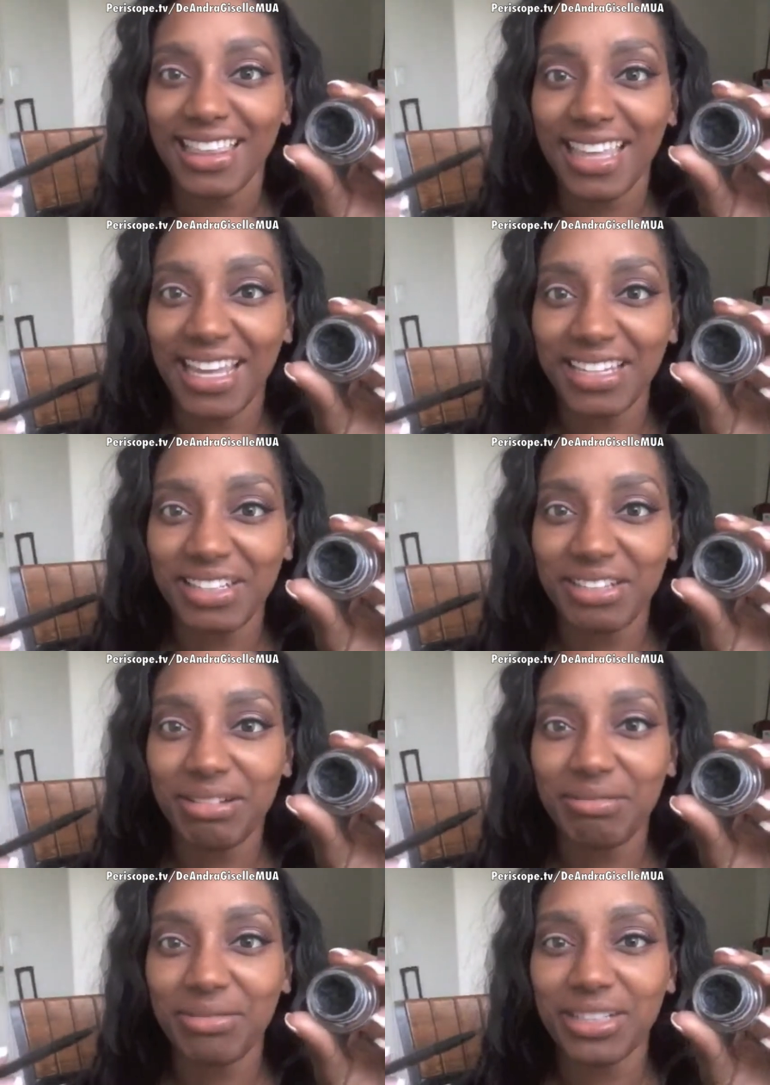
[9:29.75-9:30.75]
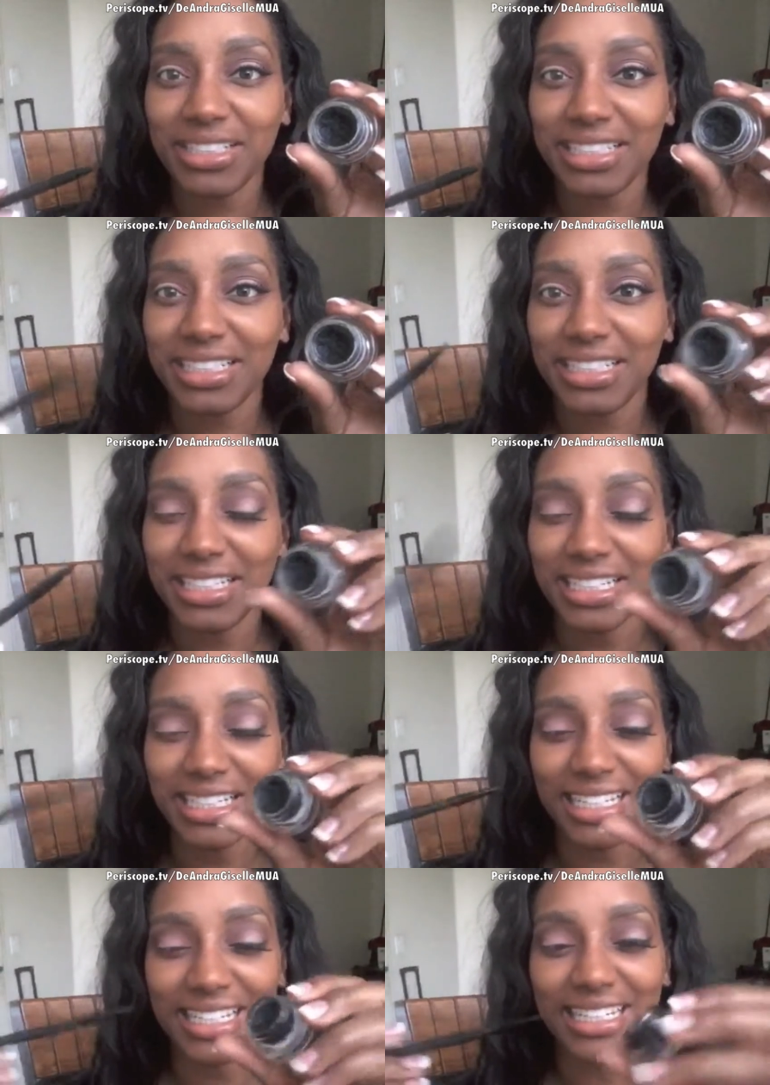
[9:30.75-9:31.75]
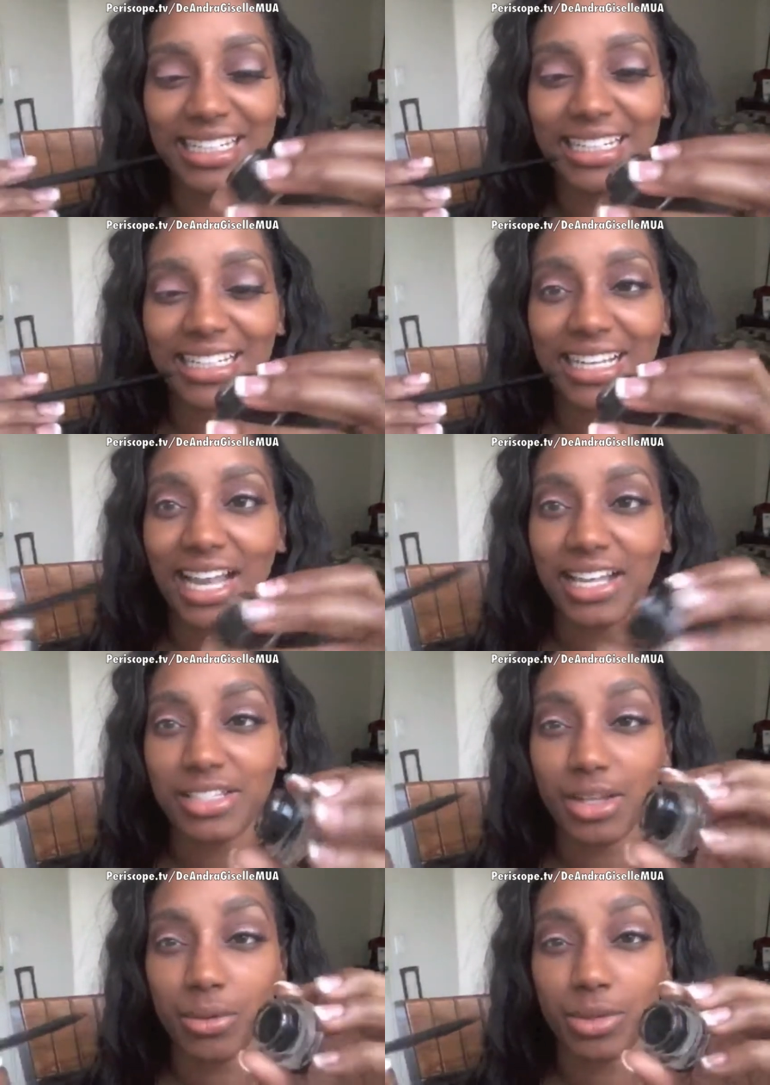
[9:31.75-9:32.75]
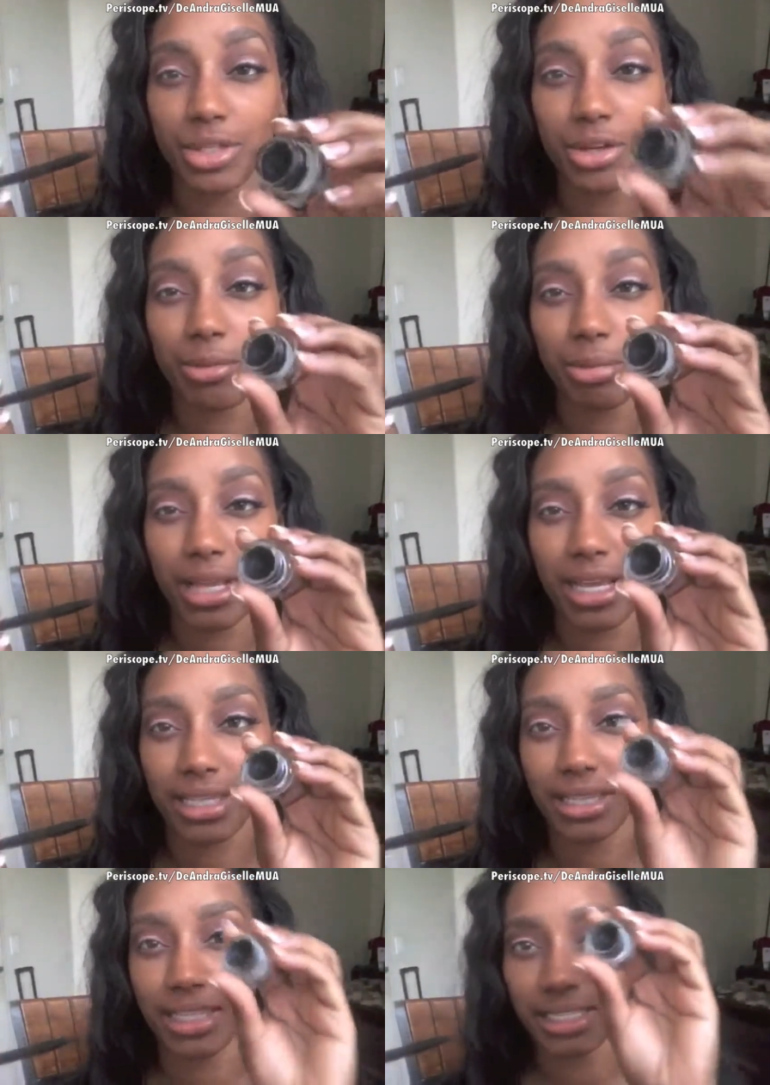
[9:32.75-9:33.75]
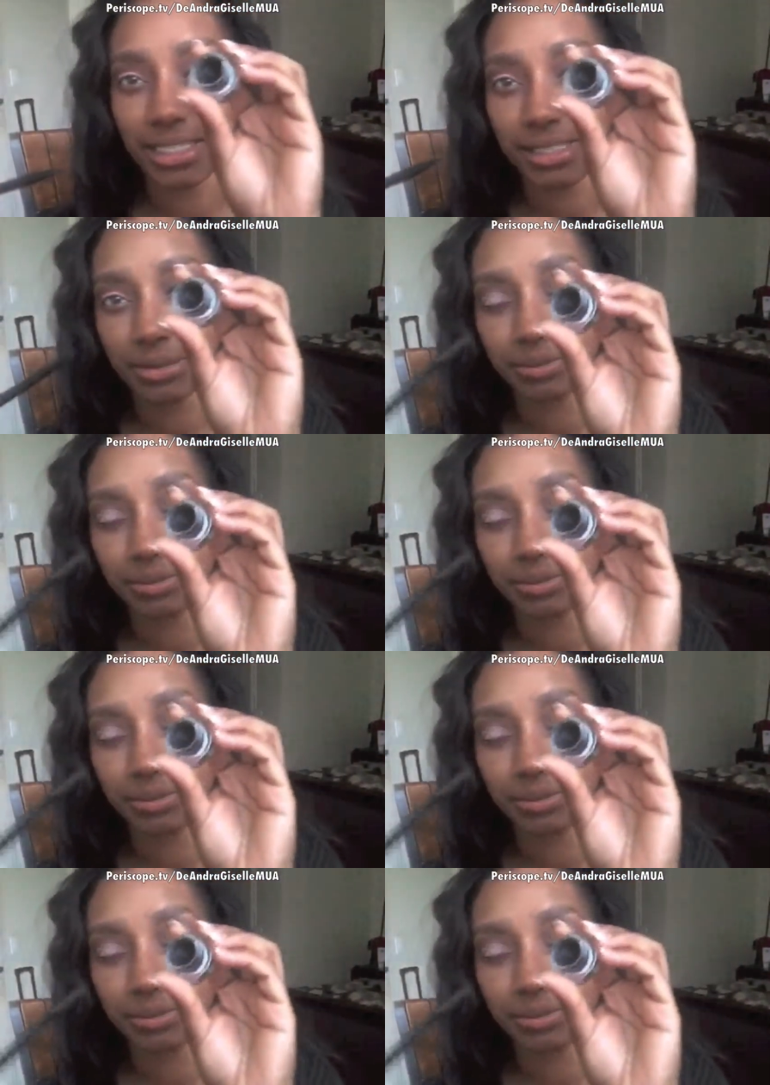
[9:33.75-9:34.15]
thank you, good morning. So when you're applying this,